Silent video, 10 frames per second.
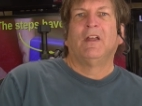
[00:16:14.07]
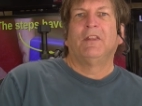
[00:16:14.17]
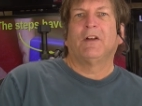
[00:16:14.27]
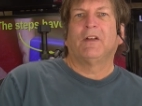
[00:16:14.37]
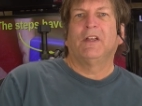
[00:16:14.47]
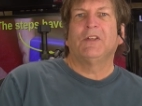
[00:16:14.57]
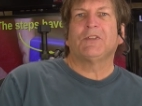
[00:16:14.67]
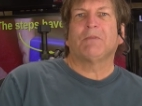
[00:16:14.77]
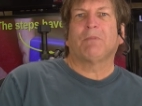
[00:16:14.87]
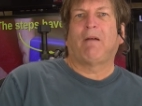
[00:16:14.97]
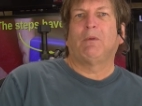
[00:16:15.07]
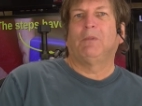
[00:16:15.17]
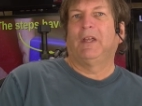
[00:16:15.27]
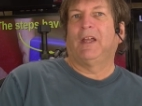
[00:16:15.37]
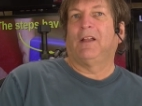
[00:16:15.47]
There is
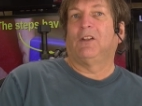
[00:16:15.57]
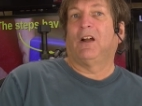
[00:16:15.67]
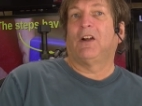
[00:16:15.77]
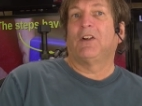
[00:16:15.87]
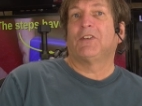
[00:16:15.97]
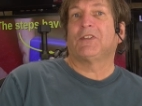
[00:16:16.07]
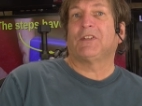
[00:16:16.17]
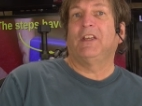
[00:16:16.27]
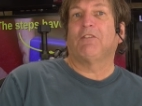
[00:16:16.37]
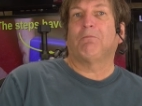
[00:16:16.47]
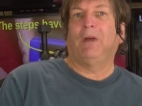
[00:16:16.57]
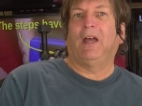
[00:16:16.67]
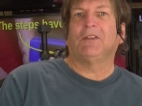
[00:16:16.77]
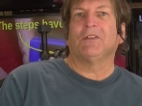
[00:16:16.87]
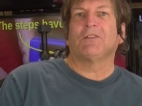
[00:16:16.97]
probably a large sea of
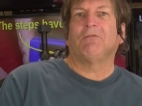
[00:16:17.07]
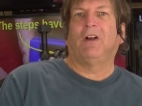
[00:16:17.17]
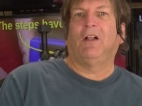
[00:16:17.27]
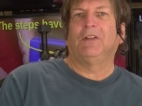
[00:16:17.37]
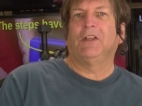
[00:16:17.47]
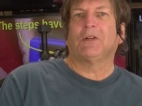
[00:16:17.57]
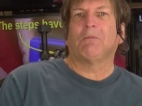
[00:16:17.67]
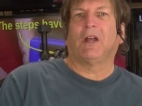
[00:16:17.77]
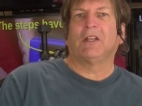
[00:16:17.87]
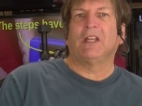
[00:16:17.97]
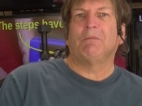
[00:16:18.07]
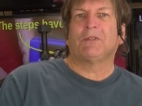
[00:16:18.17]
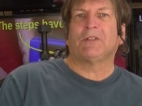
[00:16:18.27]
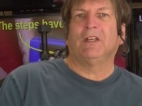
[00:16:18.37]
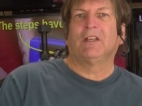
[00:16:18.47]
patents filed either by
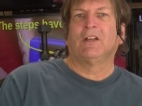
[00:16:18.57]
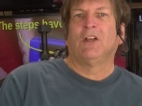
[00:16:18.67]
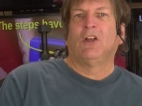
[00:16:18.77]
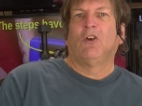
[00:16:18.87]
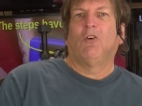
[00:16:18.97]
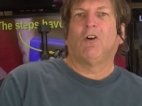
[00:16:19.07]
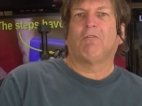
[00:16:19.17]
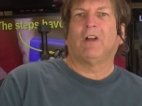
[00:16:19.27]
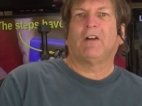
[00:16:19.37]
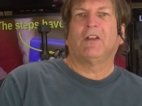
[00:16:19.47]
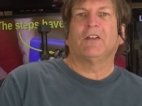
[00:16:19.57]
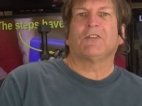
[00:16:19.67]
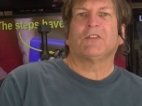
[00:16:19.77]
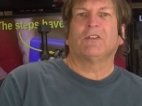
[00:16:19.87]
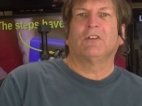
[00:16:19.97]
DeepSeek or
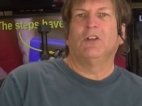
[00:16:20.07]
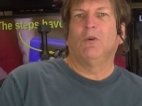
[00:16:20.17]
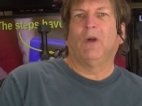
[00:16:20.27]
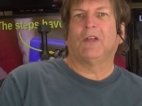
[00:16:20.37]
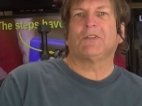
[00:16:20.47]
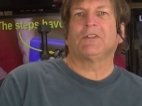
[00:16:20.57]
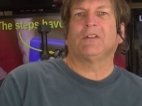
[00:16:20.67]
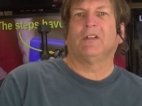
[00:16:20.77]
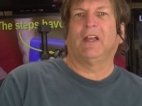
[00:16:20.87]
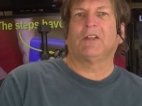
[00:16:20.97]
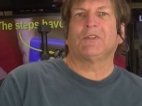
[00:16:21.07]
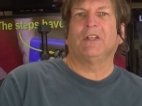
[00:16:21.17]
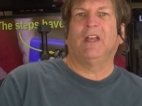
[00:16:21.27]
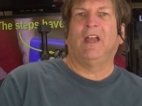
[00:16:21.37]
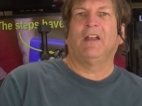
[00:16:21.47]
various U.S.
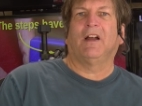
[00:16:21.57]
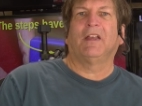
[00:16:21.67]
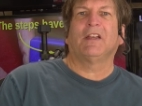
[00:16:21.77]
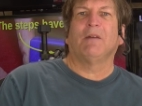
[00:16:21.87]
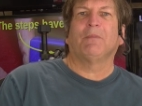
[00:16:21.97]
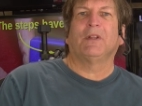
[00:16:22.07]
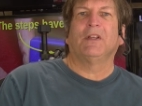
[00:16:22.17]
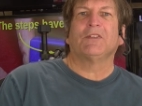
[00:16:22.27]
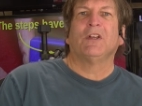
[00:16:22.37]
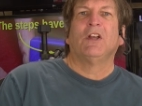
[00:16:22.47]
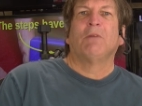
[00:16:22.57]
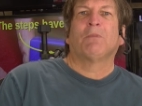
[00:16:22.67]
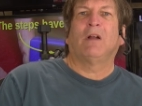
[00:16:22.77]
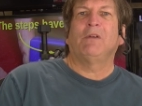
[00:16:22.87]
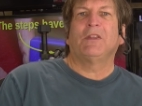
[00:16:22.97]
legacy AI companies,
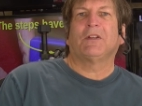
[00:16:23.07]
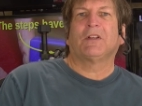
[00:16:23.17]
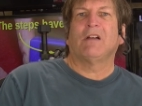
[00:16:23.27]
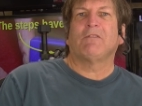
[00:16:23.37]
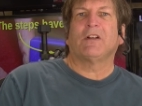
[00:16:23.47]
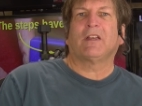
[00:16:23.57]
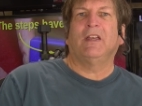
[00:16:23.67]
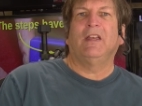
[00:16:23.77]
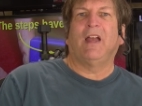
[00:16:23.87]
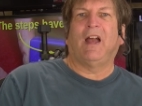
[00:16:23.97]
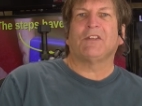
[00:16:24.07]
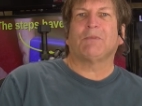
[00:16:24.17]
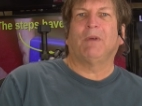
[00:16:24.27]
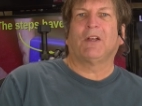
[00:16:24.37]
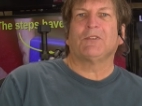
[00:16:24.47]
probably that cover key
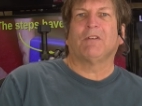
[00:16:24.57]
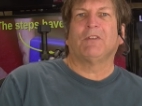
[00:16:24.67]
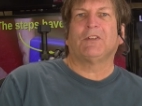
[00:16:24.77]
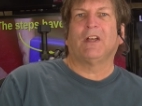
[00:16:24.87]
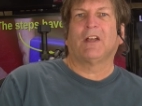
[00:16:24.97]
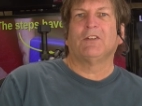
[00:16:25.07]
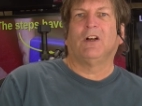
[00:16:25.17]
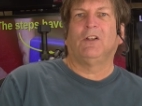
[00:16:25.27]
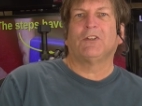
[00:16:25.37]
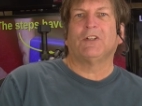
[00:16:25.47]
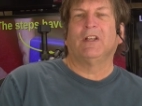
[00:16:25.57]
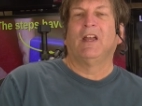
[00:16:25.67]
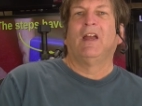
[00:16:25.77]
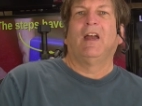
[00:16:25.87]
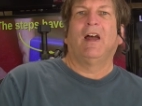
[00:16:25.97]
aspects of the technology,
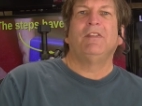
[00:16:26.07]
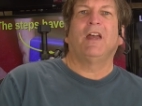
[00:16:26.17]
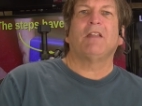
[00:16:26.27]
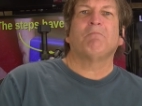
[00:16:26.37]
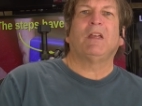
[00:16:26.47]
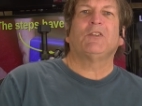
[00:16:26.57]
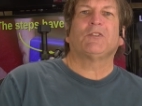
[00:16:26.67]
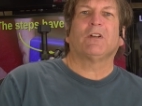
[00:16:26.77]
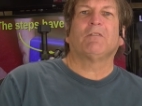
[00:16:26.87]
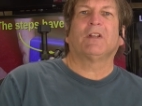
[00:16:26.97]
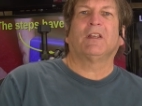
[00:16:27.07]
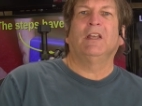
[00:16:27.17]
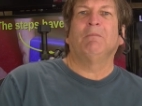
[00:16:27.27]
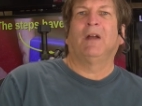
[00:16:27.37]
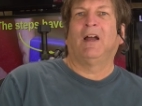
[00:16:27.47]
and that may serve to
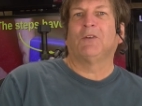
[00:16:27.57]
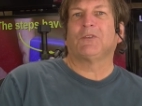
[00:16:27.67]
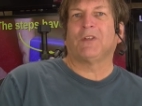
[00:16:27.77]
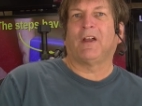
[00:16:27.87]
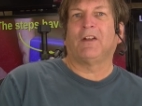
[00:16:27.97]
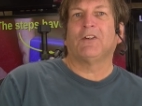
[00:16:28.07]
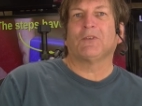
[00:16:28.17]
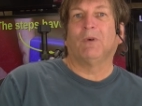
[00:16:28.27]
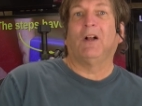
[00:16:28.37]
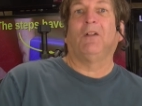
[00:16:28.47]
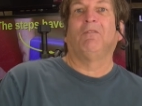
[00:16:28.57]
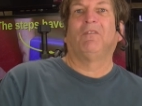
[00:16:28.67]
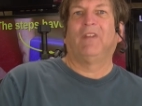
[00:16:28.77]
keep outsiders, well,